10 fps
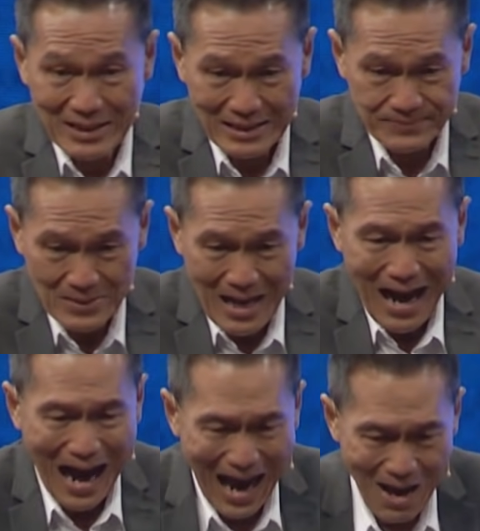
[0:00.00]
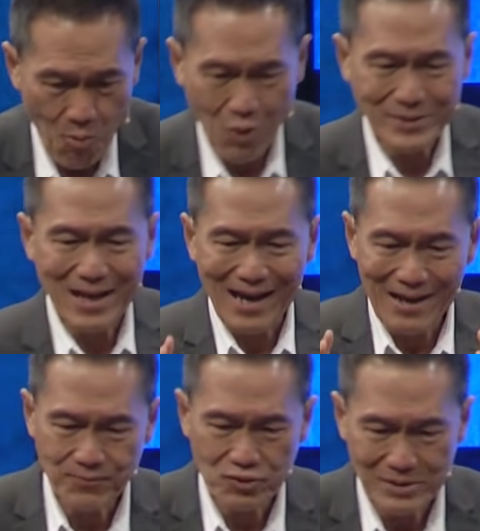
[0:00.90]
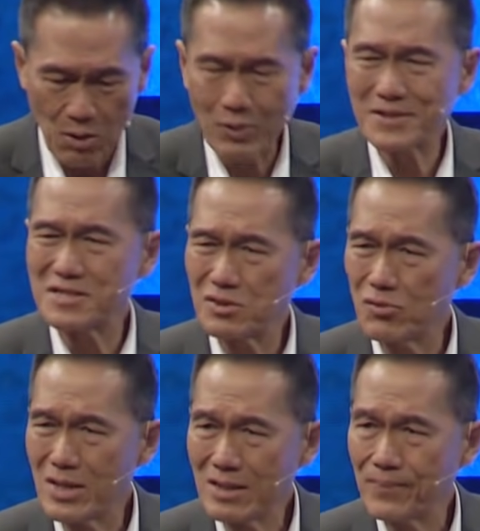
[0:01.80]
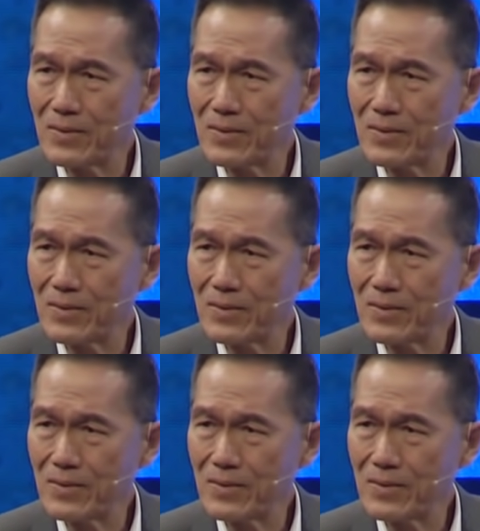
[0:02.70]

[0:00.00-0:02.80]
God. I'm what I am today. What is he doing?